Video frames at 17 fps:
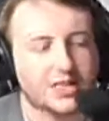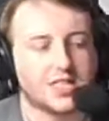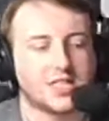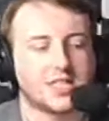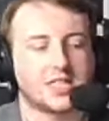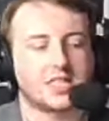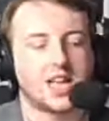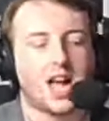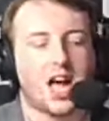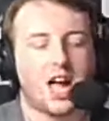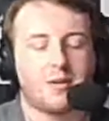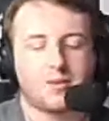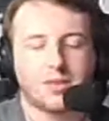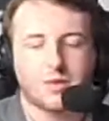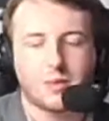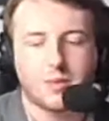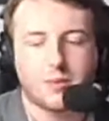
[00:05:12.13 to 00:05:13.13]
at the time,
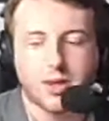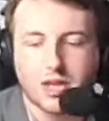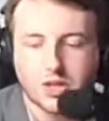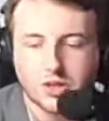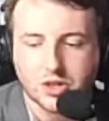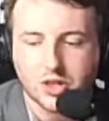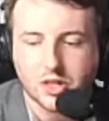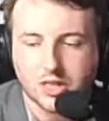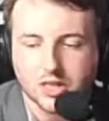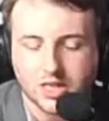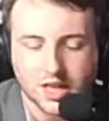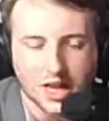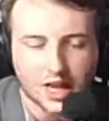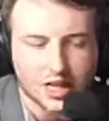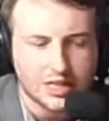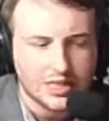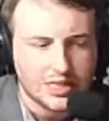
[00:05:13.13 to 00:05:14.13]
which meant we couldn't
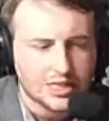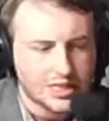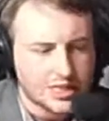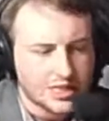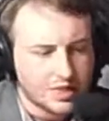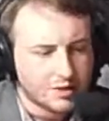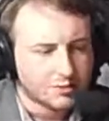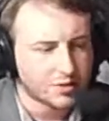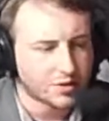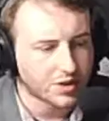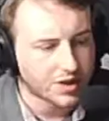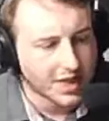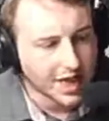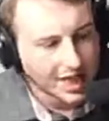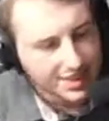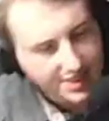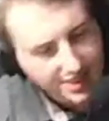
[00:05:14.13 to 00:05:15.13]

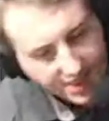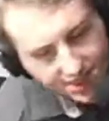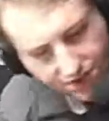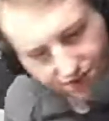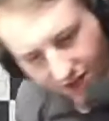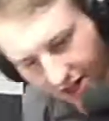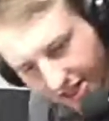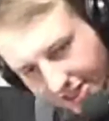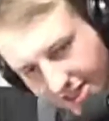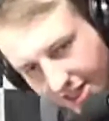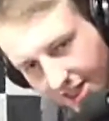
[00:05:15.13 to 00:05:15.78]
broadcast this race